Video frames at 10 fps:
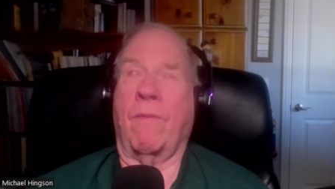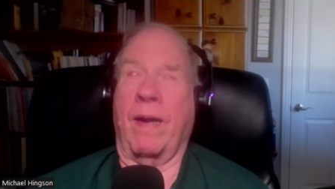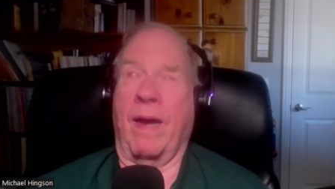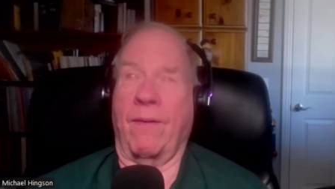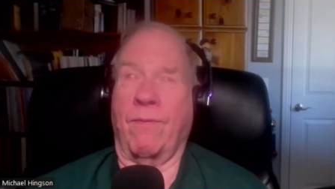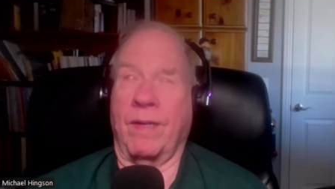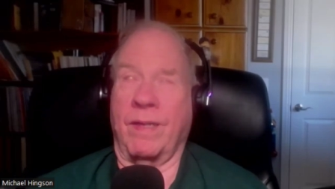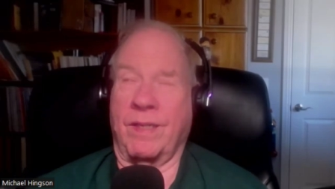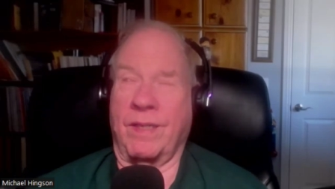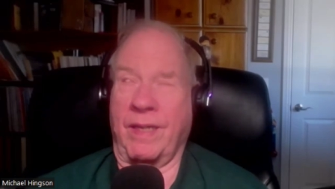when I
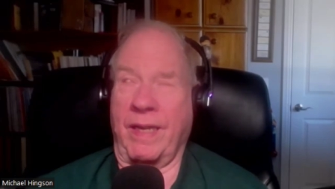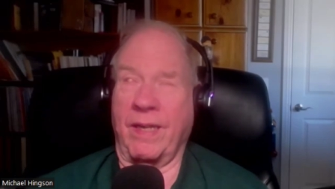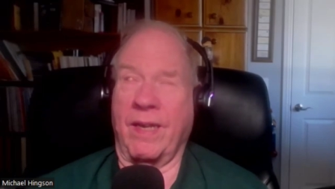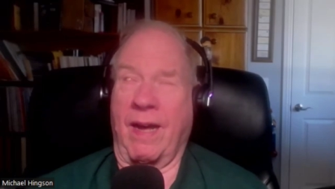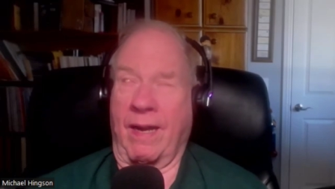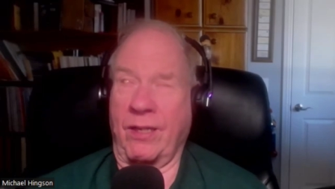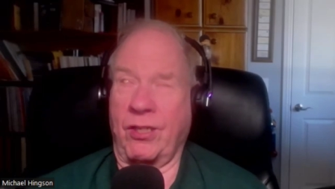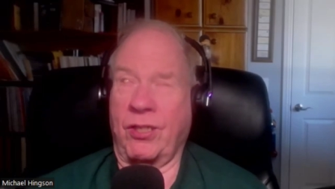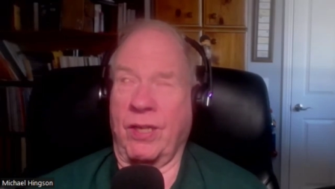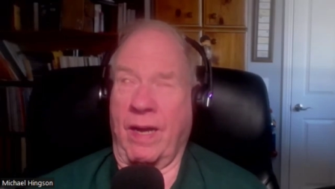was in
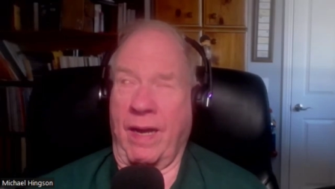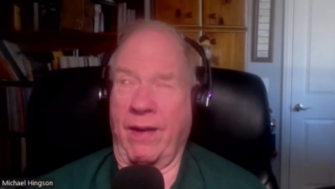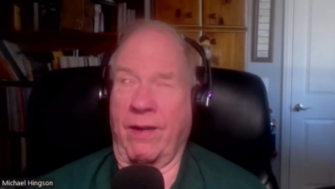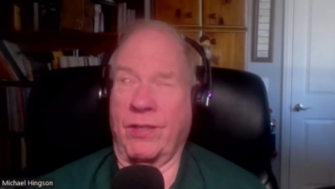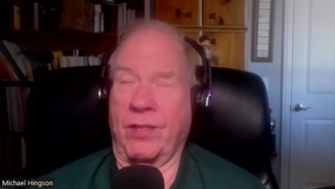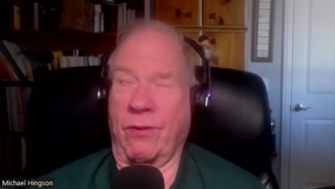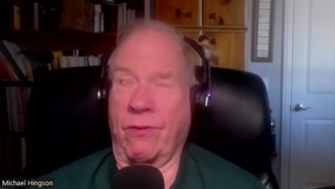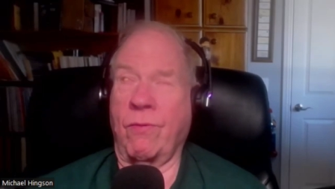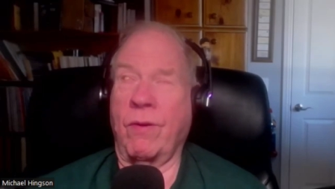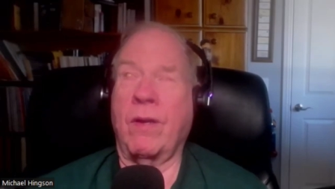college, I
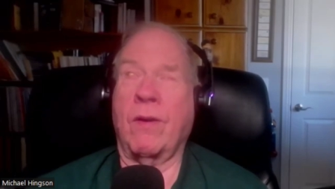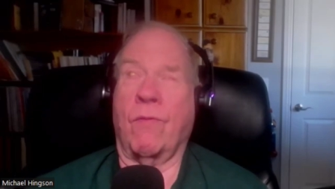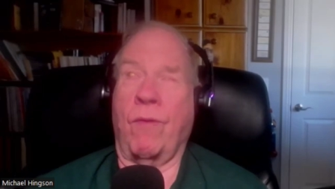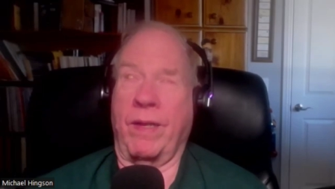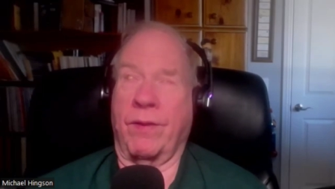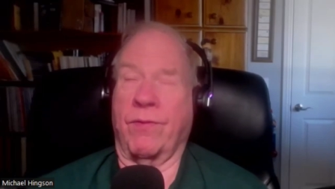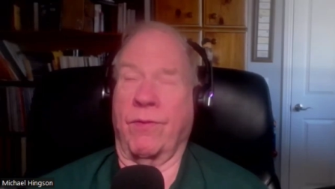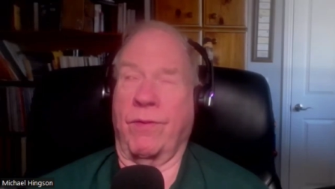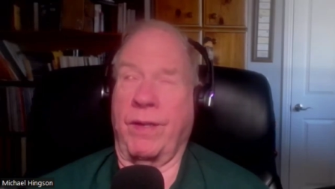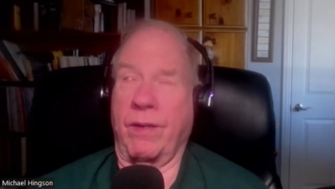also went
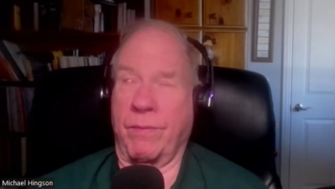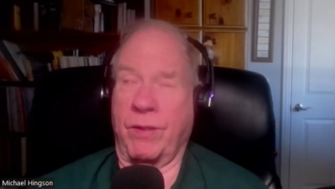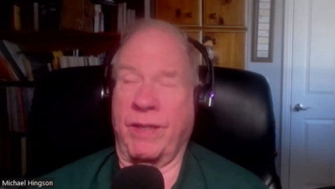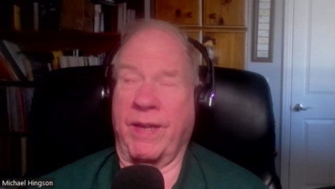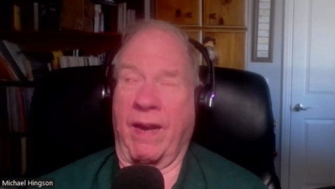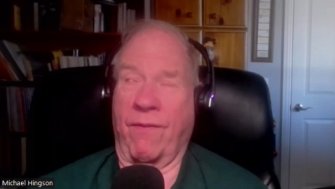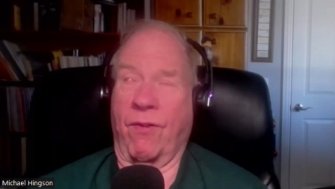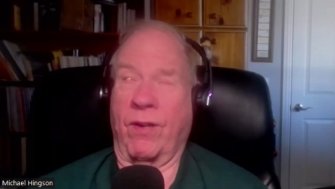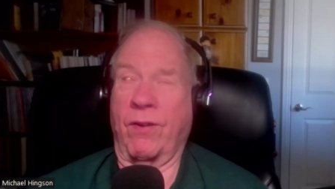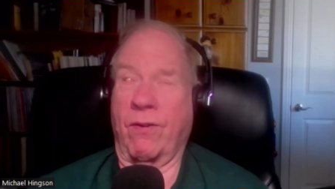through the University of
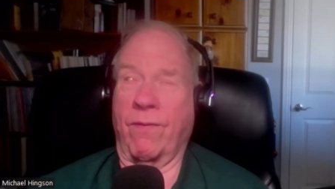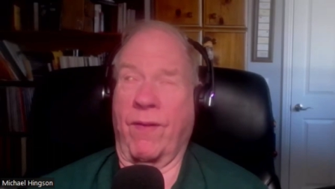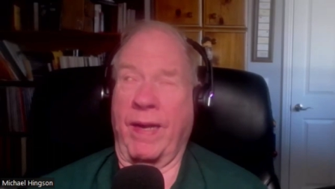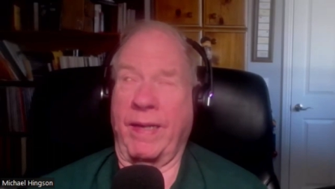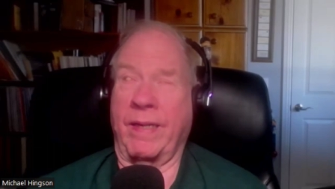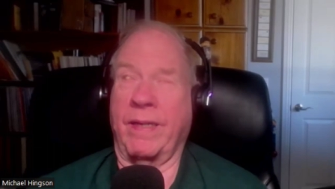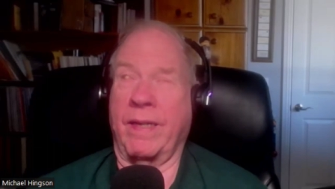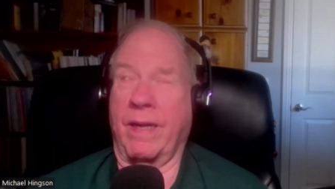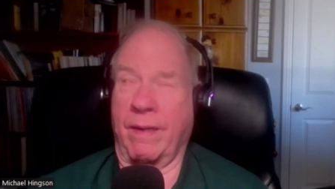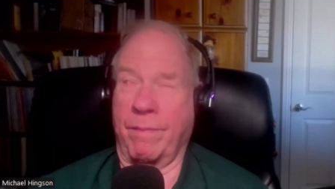California at Irvine
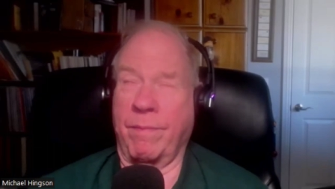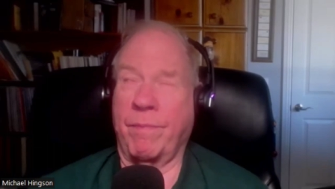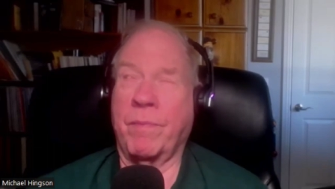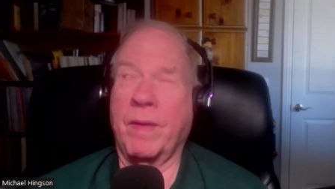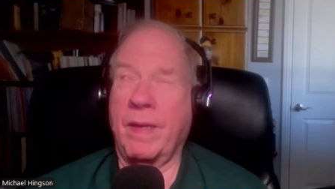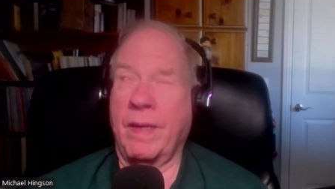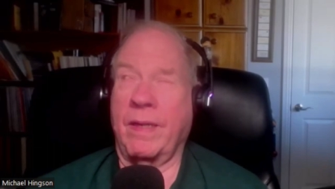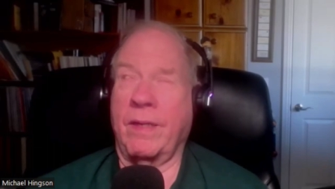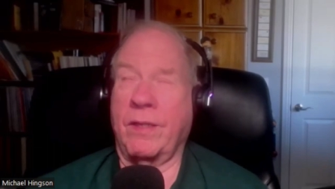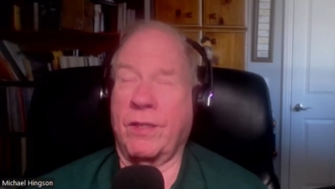um,
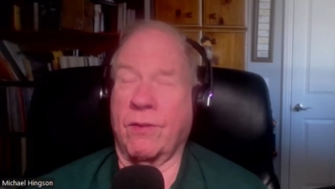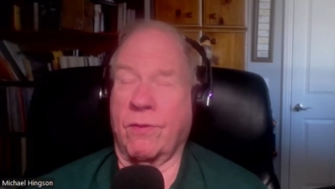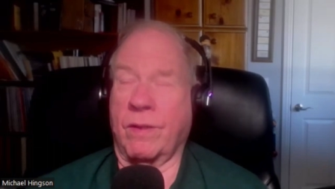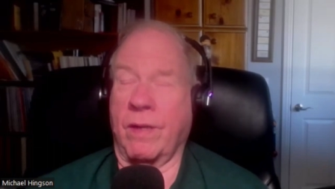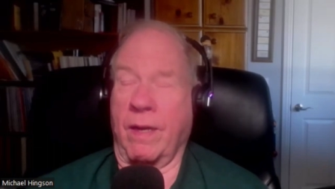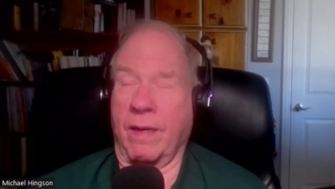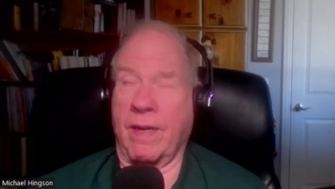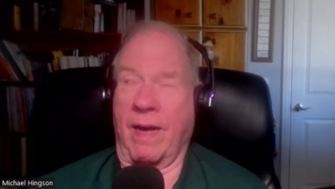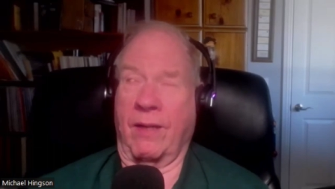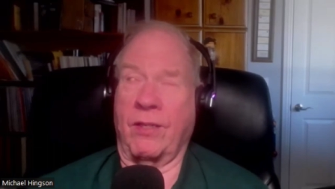uh,
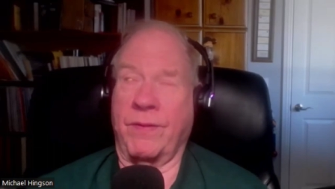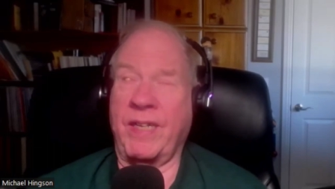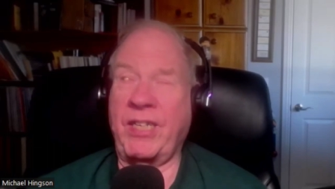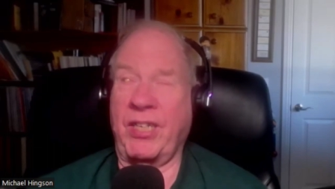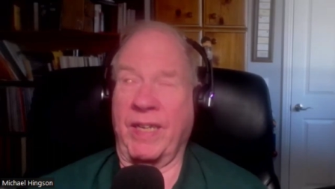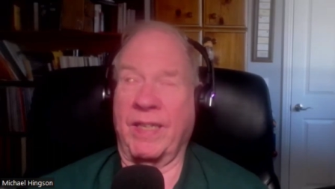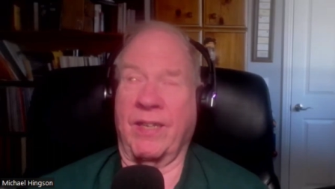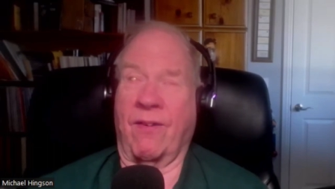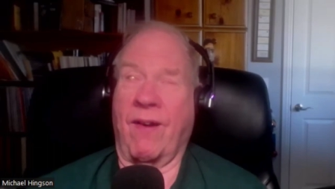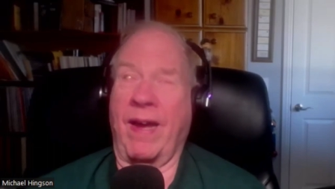college of teaching
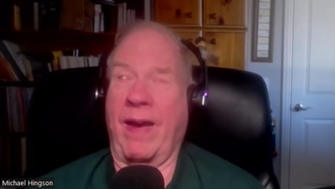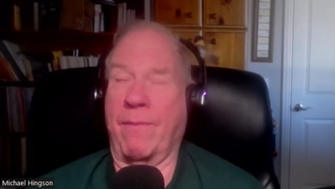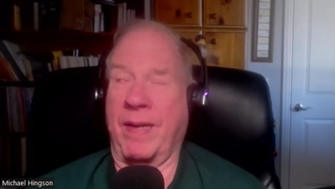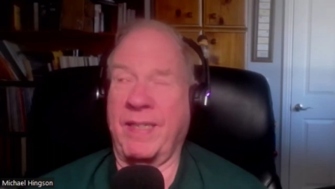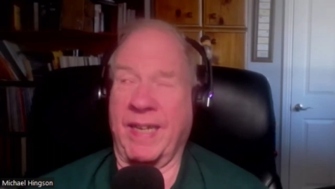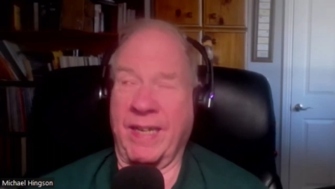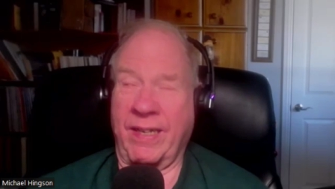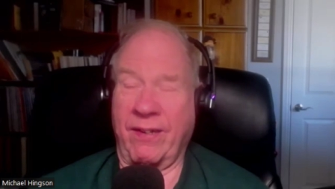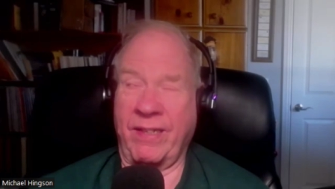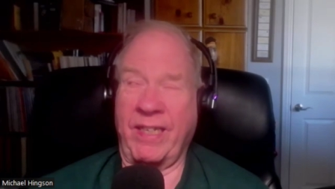so i have my
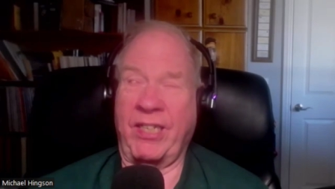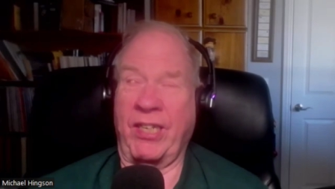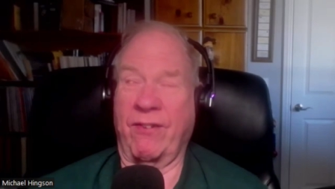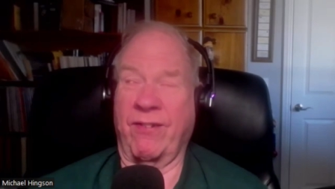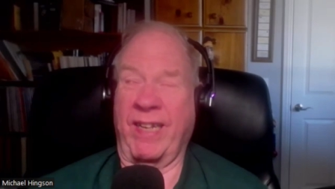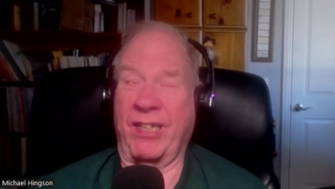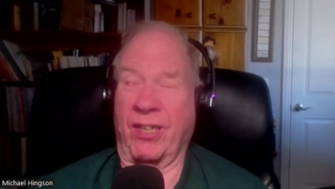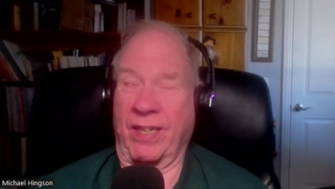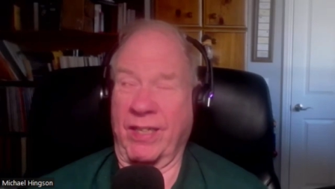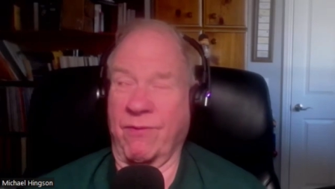secondary teaching
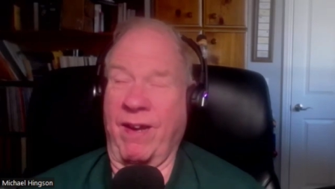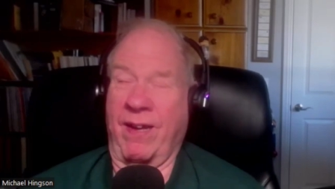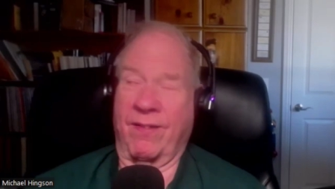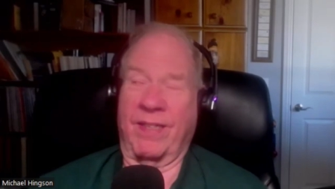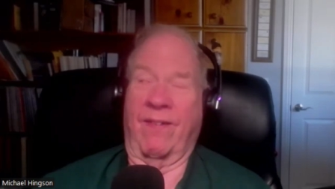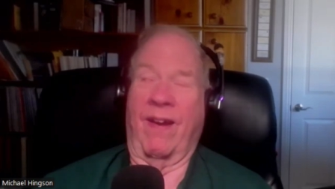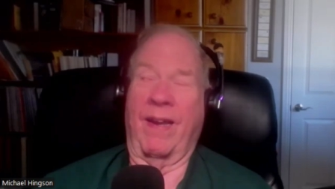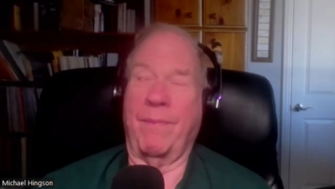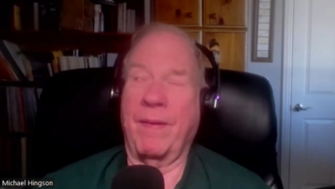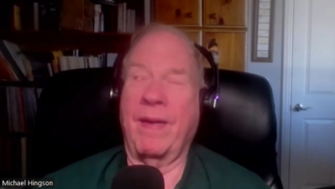credential as well so
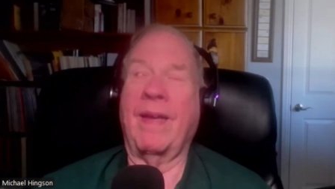i